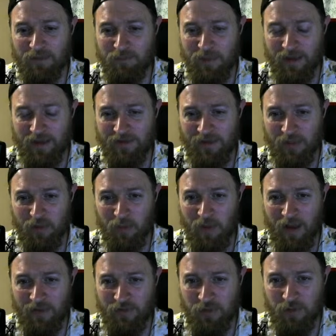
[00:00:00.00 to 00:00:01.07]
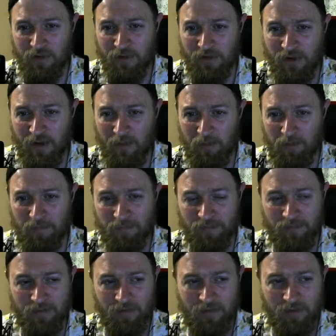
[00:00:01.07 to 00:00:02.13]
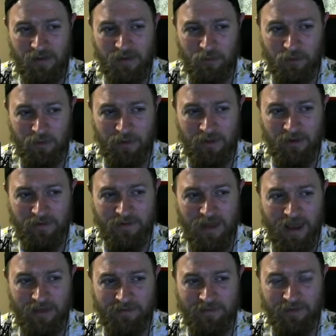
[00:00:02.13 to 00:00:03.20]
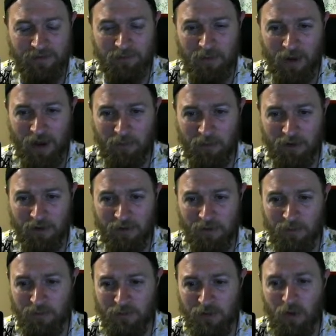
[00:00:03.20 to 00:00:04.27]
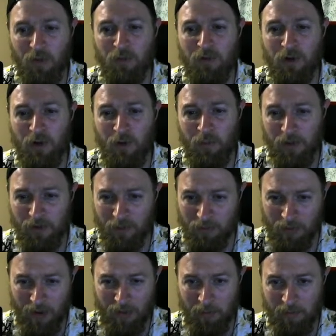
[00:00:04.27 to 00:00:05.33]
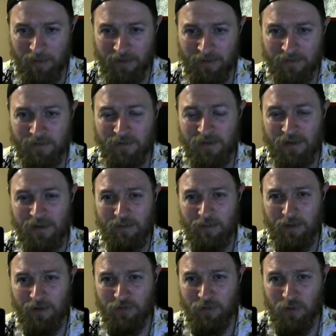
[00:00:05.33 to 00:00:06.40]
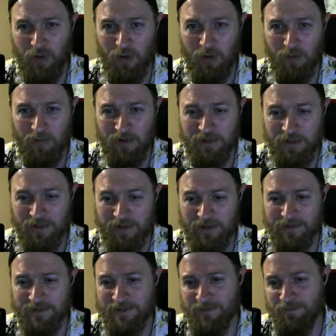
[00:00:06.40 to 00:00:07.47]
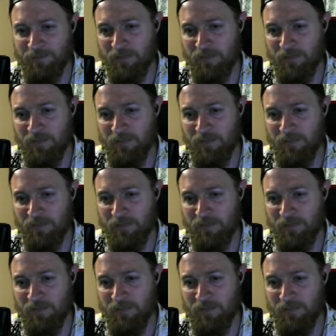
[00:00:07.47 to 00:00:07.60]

because otherwise you can end up in a really nasty spot where you don't know where your problem is because you coded a bunch of things.